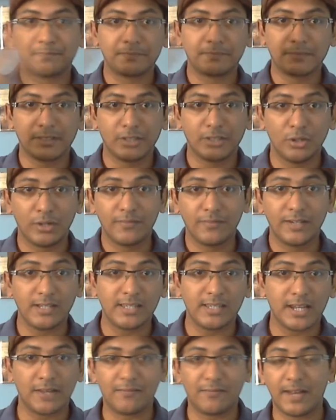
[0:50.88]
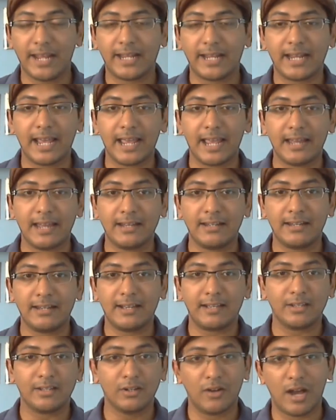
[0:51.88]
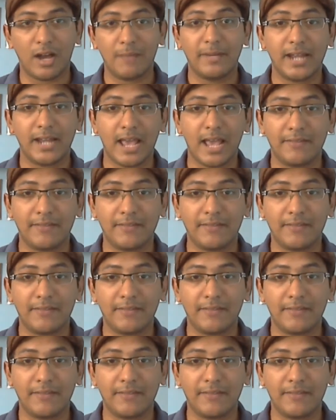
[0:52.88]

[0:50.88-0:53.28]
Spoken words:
university flake, and, I've been